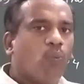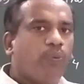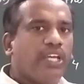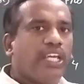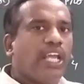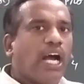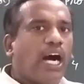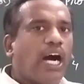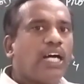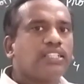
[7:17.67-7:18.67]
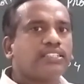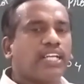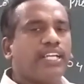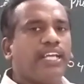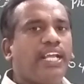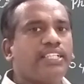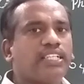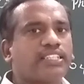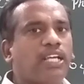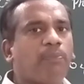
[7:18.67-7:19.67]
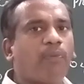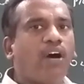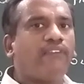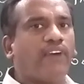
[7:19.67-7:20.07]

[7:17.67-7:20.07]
we are studying the type of